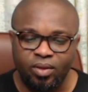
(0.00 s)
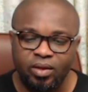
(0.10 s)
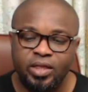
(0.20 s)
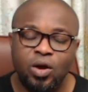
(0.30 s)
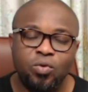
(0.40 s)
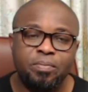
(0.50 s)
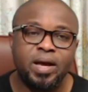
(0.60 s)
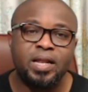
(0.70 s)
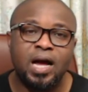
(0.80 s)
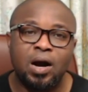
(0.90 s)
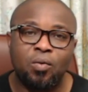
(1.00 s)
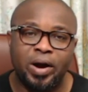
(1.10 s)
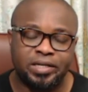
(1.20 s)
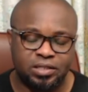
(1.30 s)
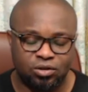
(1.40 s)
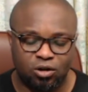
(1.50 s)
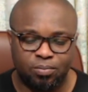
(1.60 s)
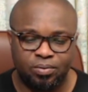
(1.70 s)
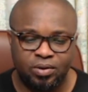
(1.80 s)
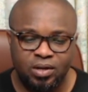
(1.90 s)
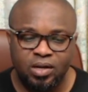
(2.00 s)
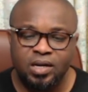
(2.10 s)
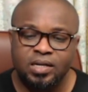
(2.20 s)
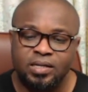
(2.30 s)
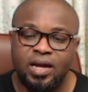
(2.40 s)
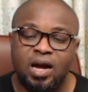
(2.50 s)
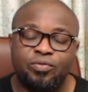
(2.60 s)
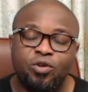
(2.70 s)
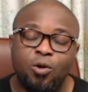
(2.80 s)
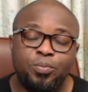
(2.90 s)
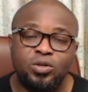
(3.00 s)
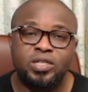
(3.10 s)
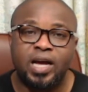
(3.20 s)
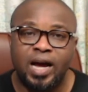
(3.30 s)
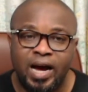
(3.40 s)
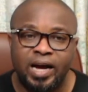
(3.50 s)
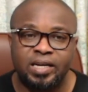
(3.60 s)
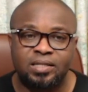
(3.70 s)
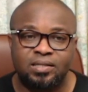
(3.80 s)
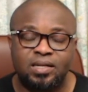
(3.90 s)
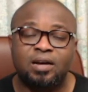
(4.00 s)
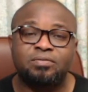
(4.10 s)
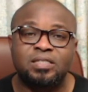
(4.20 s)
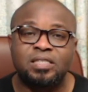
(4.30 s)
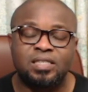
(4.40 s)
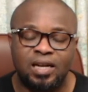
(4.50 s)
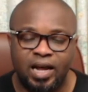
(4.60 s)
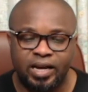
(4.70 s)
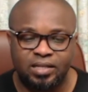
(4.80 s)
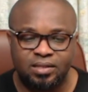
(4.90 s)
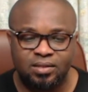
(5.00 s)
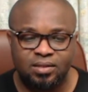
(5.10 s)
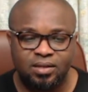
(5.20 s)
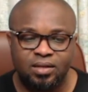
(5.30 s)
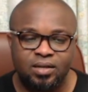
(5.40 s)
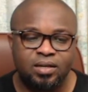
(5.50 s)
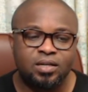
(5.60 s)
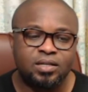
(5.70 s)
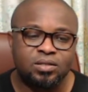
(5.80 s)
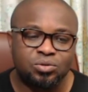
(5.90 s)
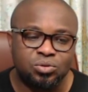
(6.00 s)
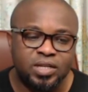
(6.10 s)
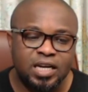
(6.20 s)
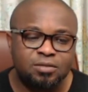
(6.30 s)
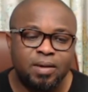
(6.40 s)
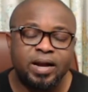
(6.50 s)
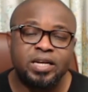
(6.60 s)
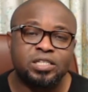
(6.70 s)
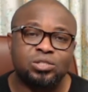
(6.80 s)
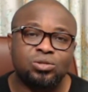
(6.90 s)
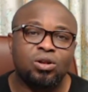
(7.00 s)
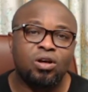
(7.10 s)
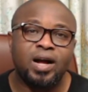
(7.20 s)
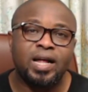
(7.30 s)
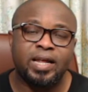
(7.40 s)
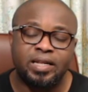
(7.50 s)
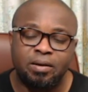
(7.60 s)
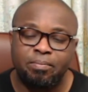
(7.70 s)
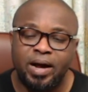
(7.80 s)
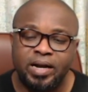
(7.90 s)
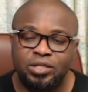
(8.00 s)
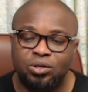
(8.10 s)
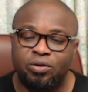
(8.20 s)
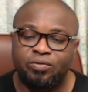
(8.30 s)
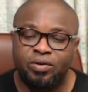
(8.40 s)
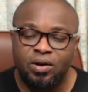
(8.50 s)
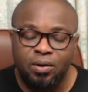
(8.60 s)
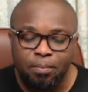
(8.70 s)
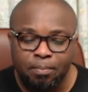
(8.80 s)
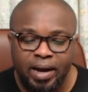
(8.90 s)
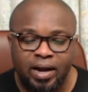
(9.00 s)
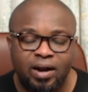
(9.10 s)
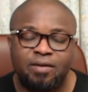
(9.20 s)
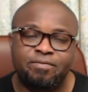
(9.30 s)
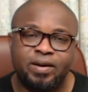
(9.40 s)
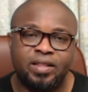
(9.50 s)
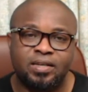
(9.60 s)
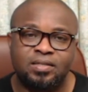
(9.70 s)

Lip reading: The women are wising up. They have opened their eyes. They have seen the light. Today's marriage is no longer that the marriage of my grandfather.